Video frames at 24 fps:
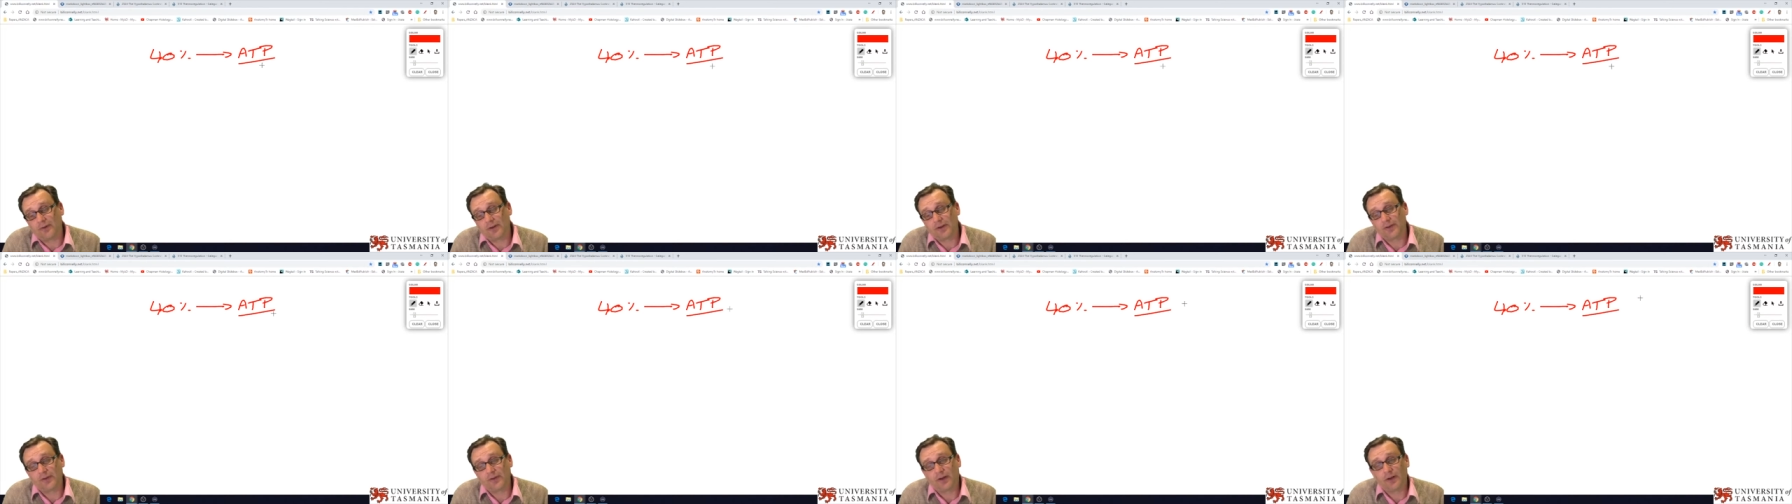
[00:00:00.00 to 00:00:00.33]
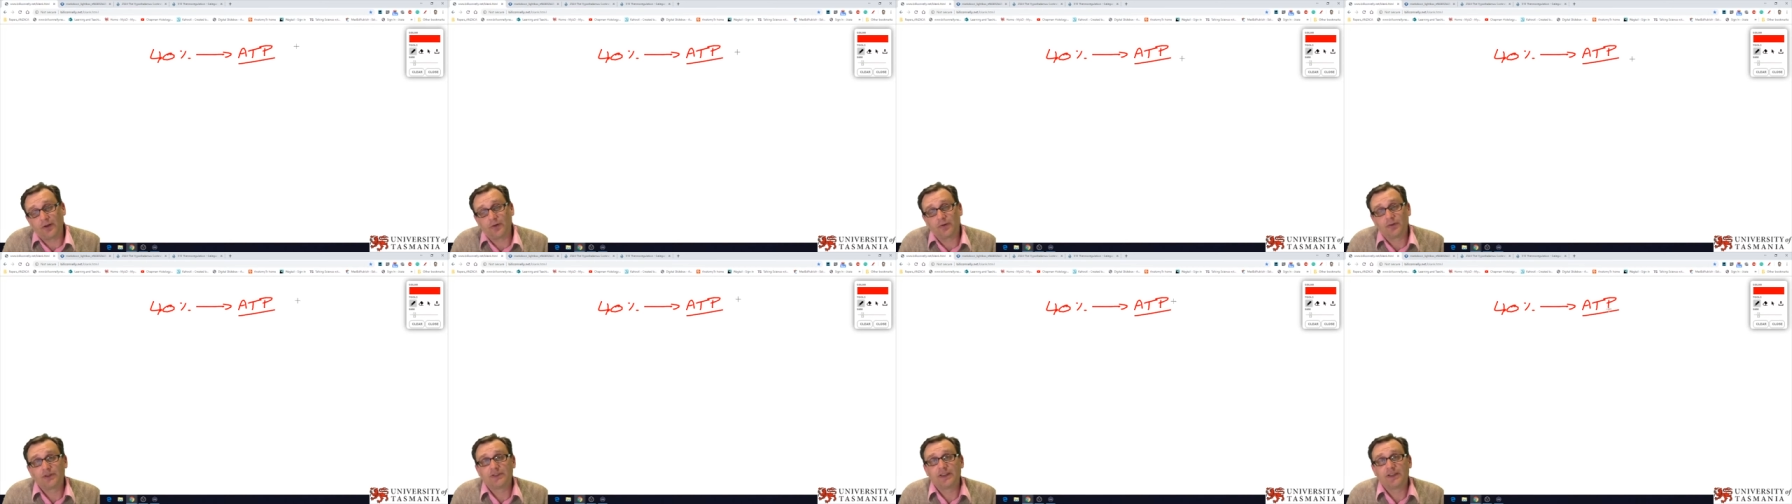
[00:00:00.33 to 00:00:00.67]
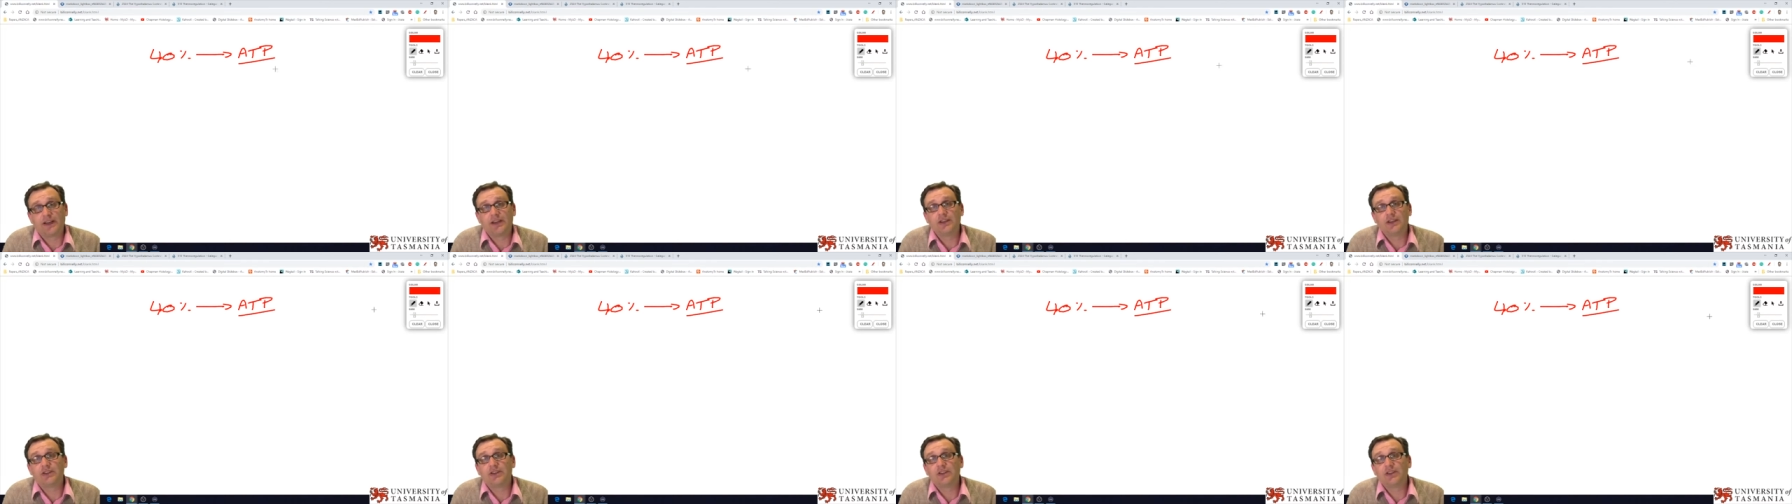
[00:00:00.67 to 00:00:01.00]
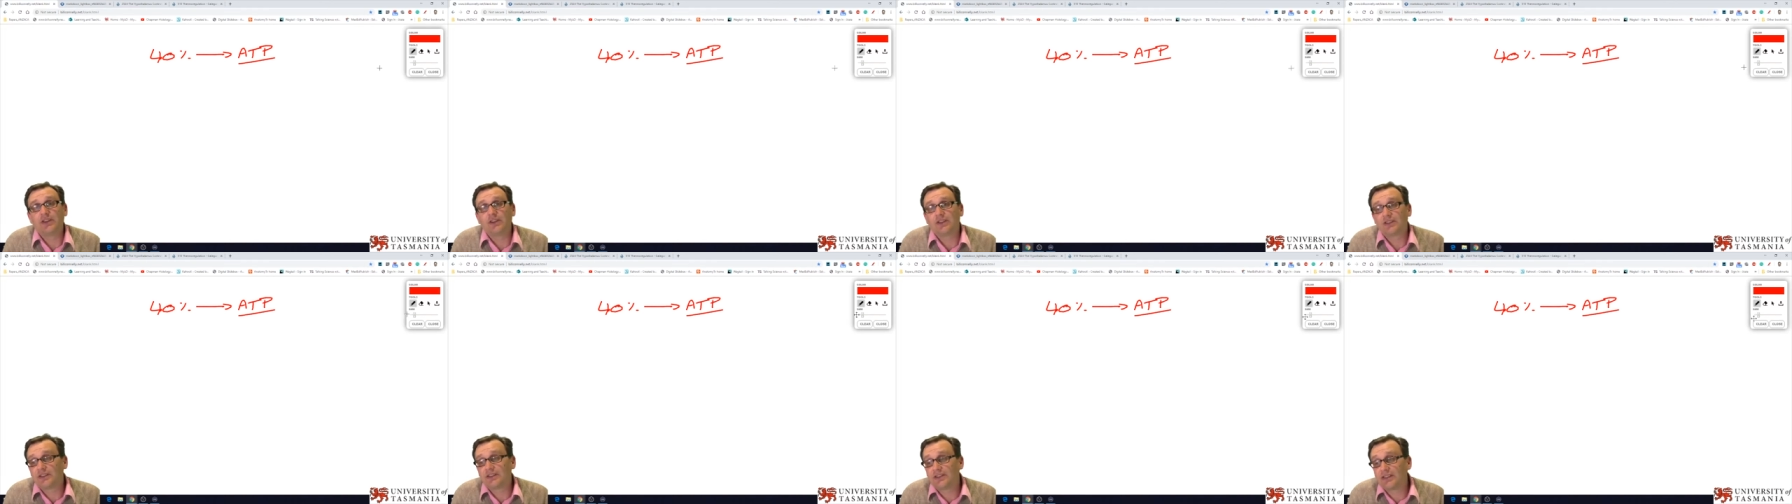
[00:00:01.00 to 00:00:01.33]
triphosphate or as
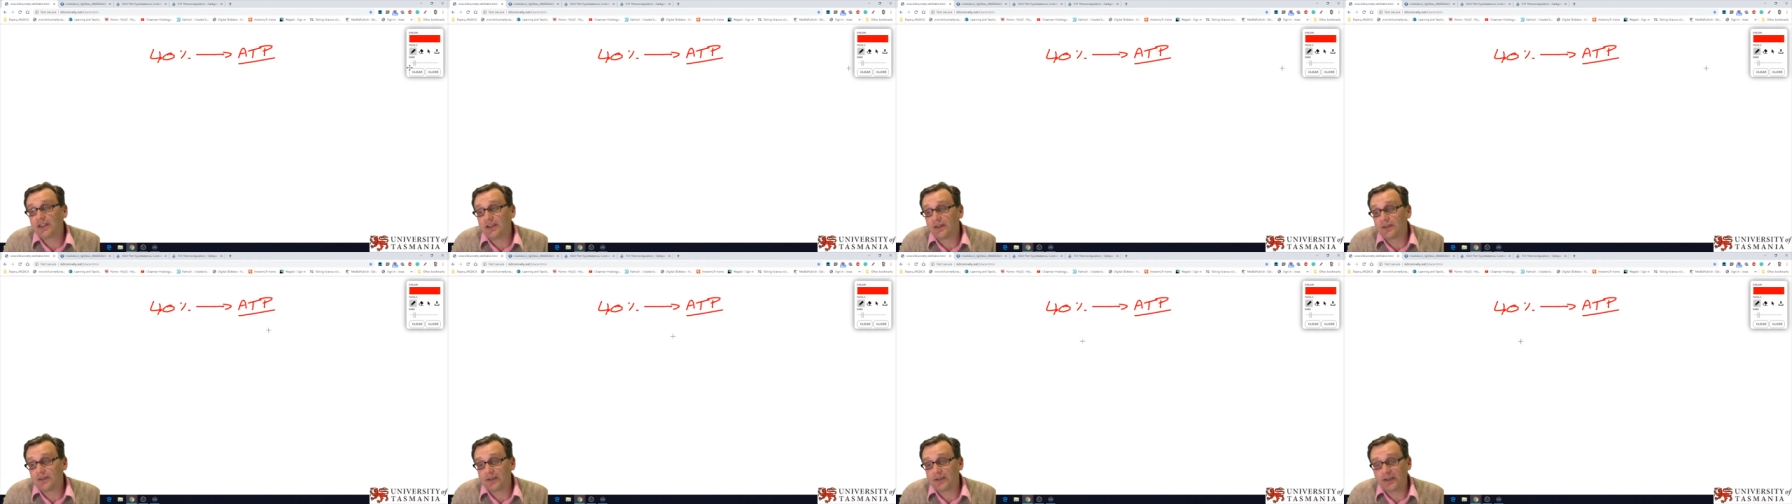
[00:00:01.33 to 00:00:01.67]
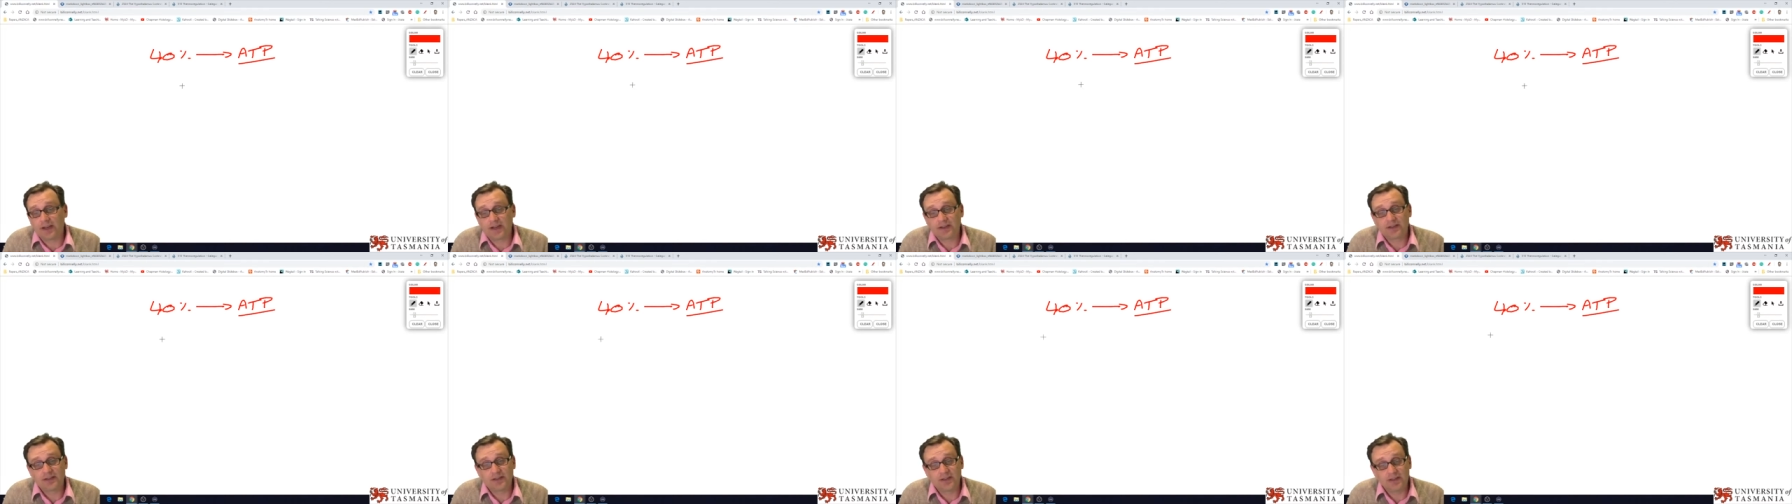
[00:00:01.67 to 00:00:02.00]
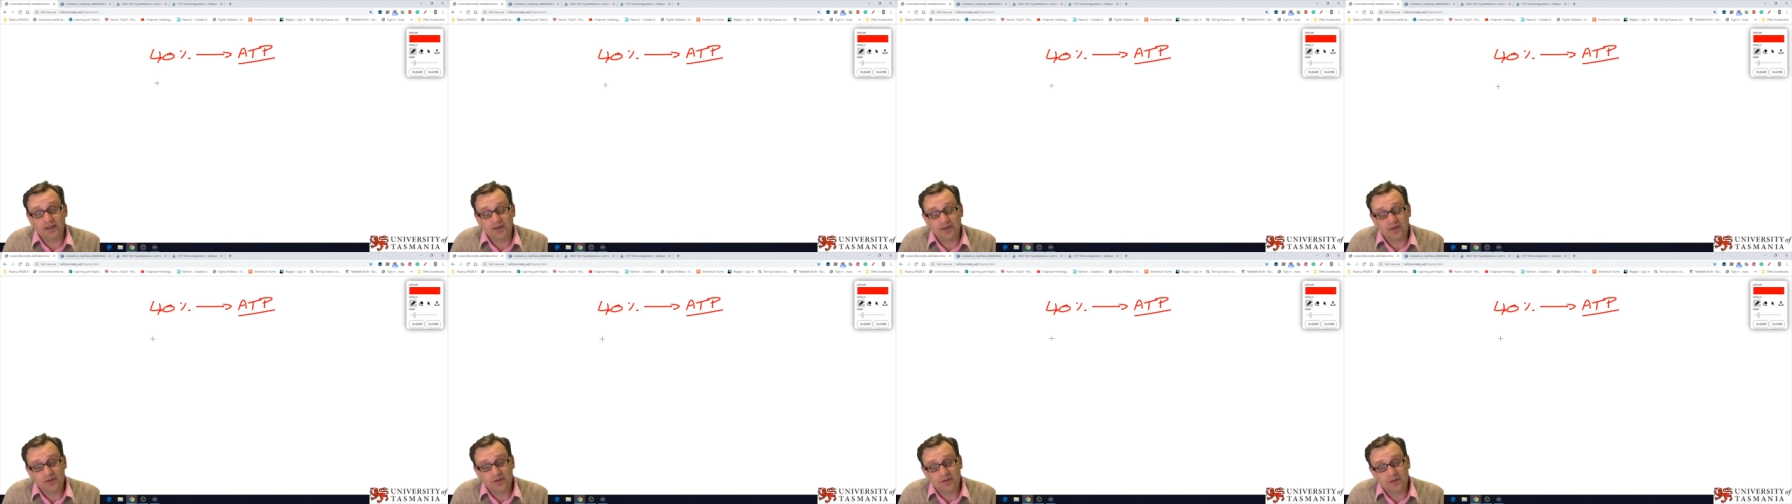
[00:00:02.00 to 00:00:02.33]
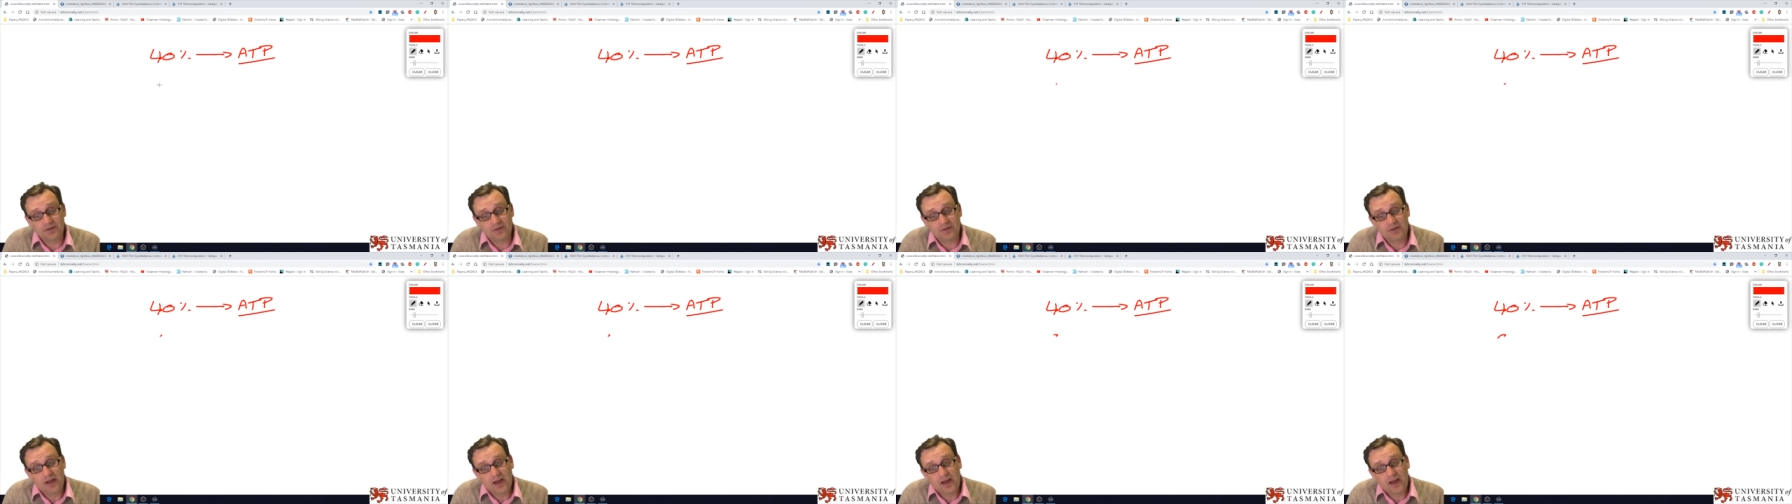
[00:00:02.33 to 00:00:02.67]
energy that cells can
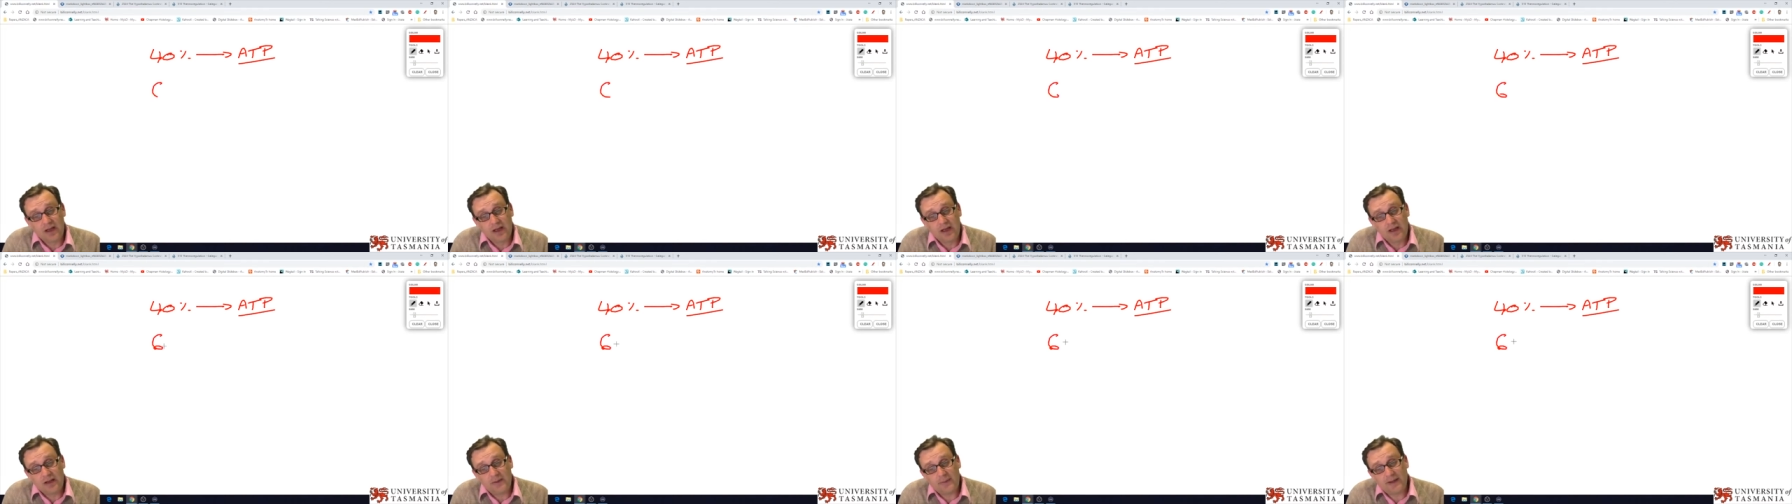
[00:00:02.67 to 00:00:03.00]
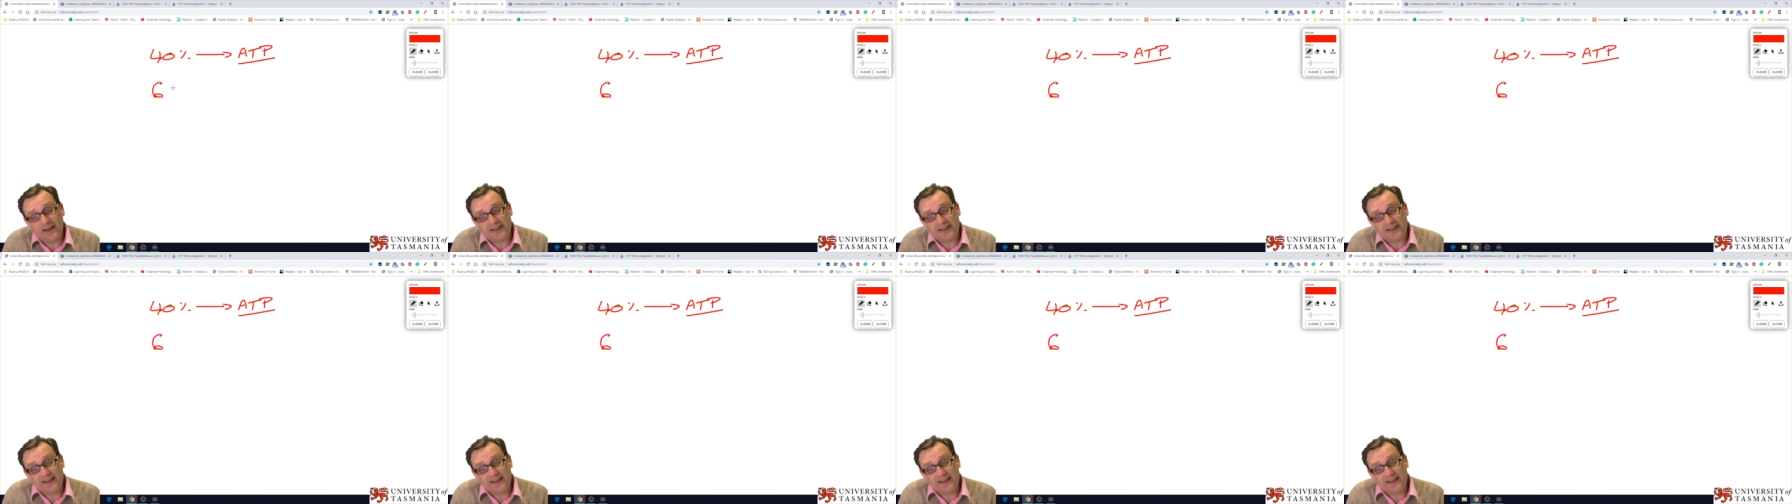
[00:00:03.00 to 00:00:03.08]
actually use.